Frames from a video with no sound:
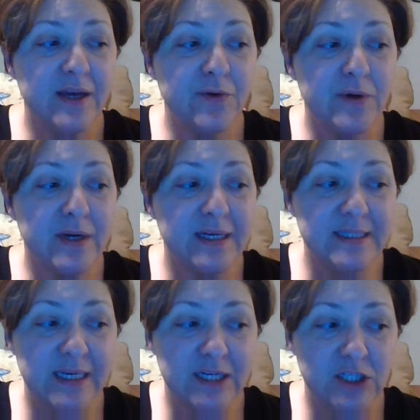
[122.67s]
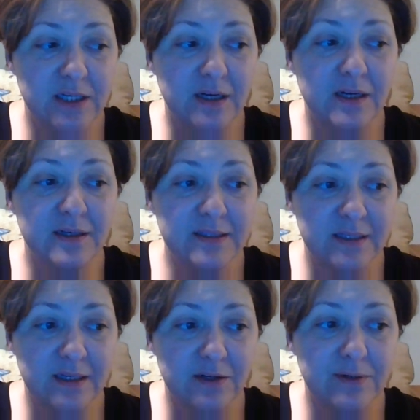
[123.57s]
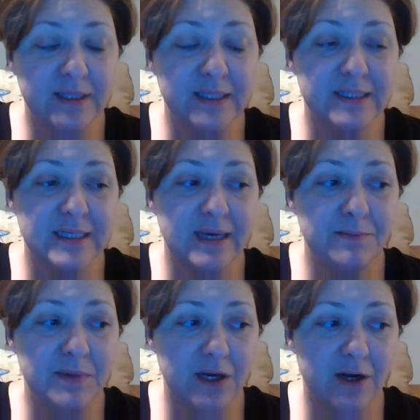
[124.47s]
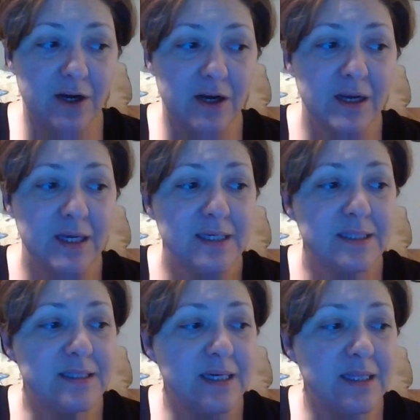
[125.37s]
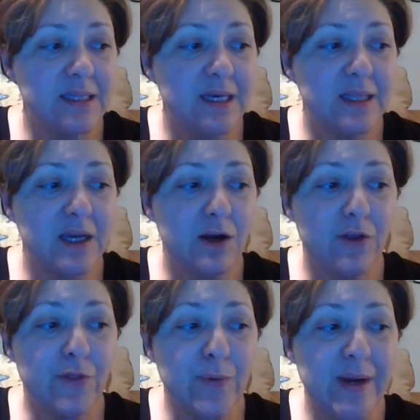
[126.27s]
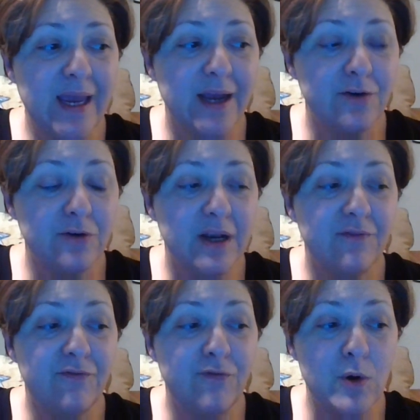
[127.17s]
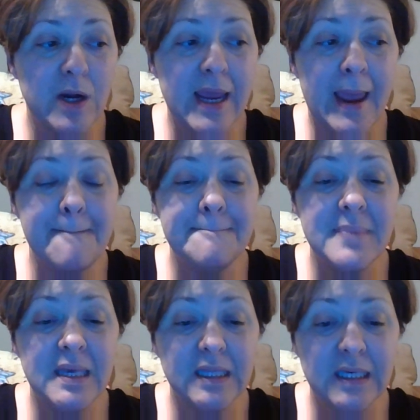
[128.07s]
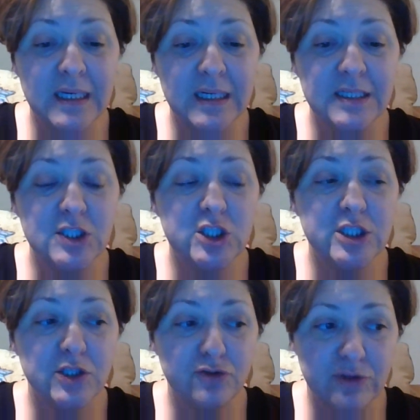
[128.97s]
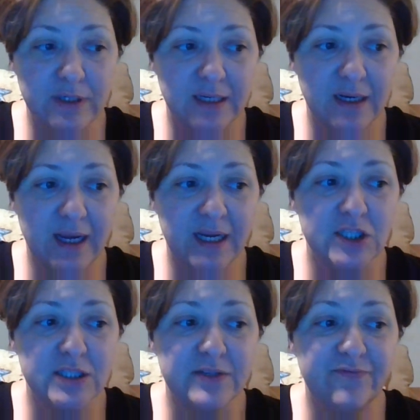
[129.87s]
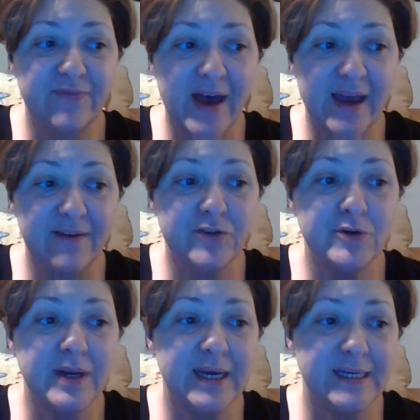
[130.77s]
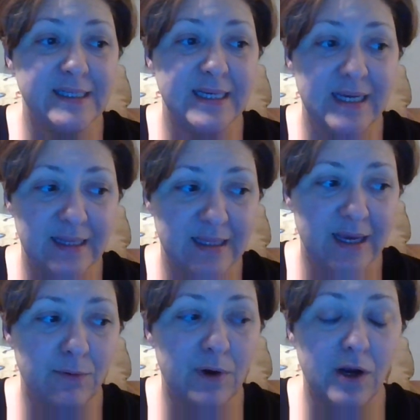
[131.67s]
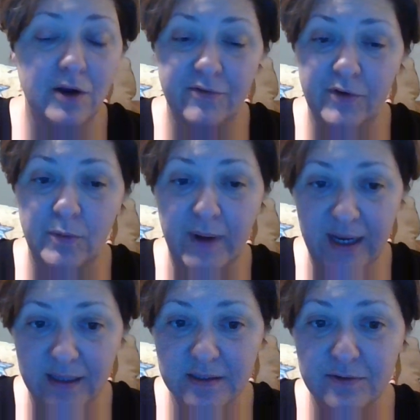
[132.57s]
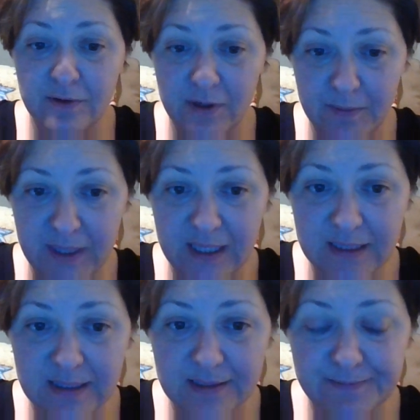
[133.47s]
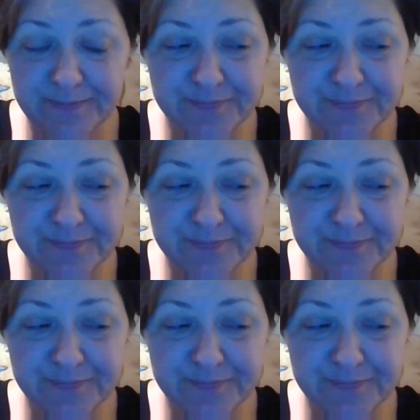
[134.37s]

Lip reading: Health Organization also in the same year said that there are 340 million children ages 5 through 19 that were overweight or obese.